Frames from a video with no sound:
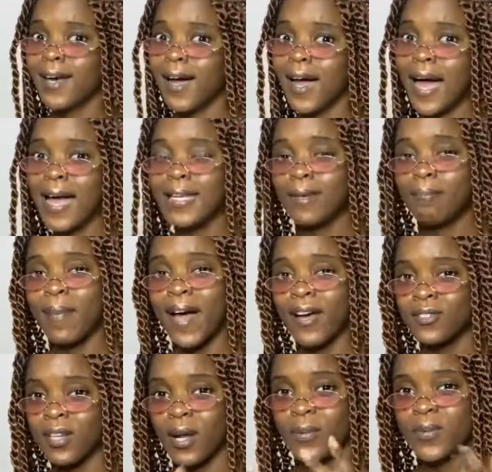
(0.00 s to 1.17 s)
at the back so
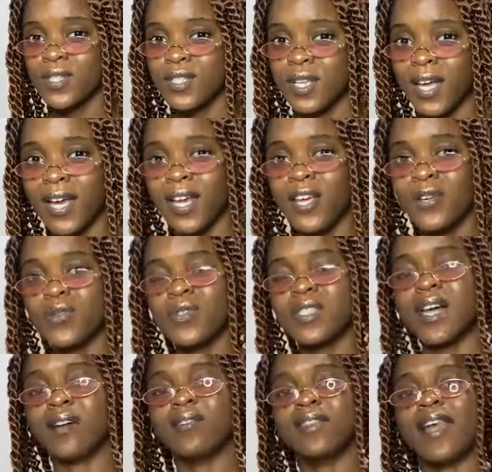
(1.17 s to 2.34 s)
that we see and then you
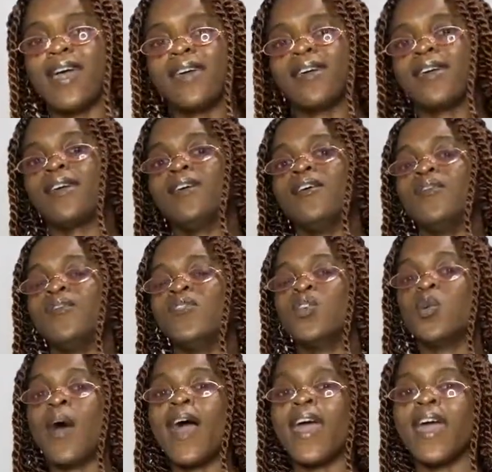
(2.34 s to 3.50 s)
sound like you
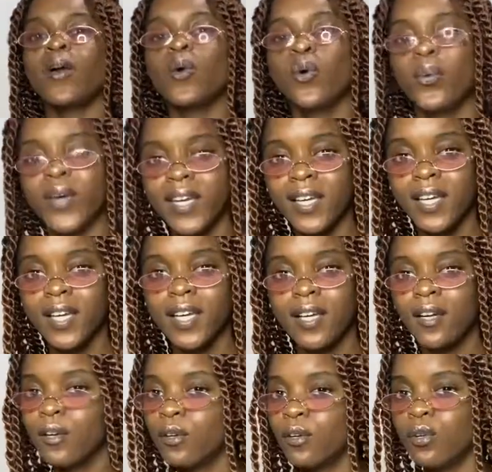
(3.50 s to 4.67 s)
are echoing
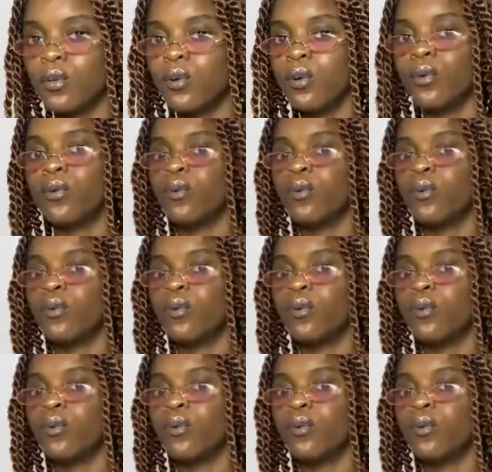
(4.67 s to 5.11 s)
no